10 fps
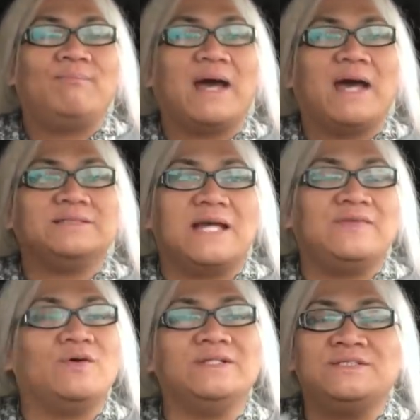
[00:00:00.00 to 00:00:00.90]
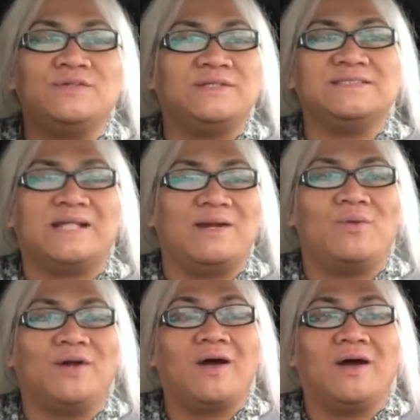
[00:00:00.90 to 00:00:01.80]
But, and the only two things that I
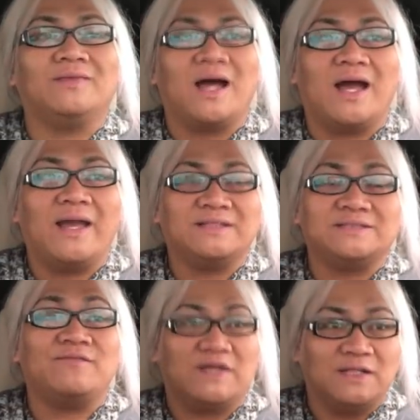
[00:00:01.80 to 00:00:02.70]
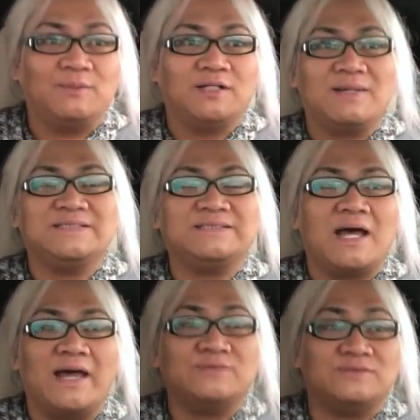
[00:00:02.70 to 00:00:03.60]
want online that's available in my
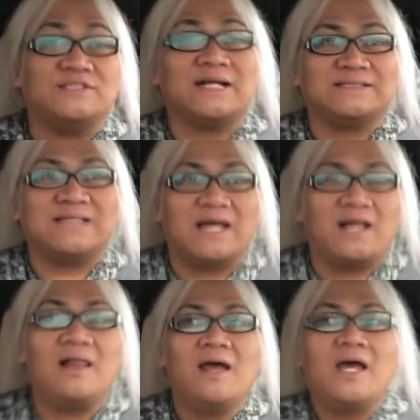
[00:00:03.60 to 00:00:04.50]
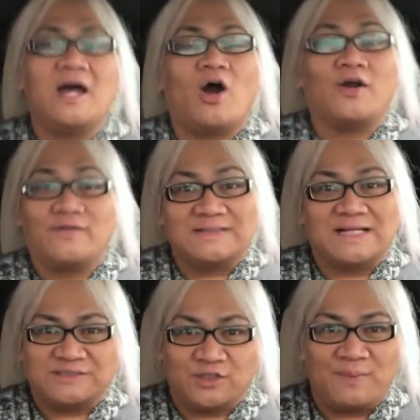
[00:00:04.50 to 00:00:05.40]
size, which is XL, are the
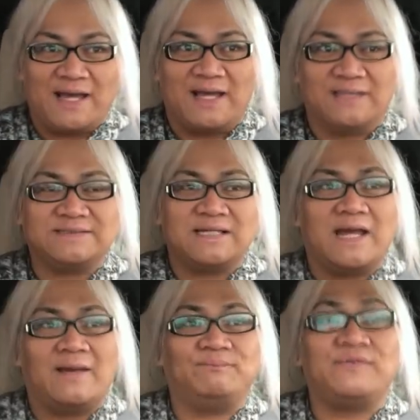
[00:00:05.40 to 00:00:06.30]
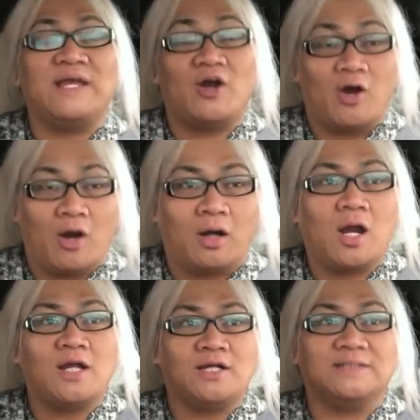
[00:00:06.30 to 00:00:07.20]
Dexter pants. And um, they
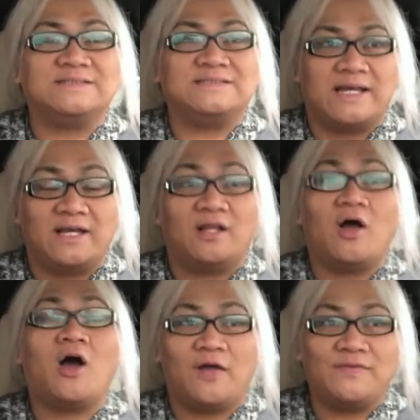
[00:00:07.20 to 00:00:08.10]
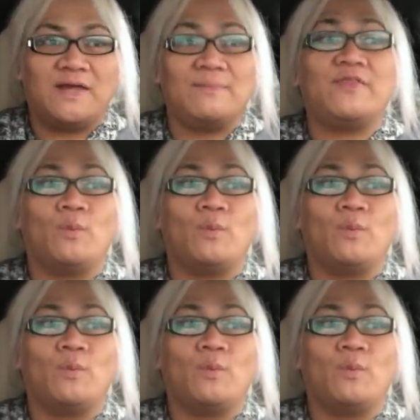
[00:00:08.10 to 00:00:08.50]
are a good sale on them.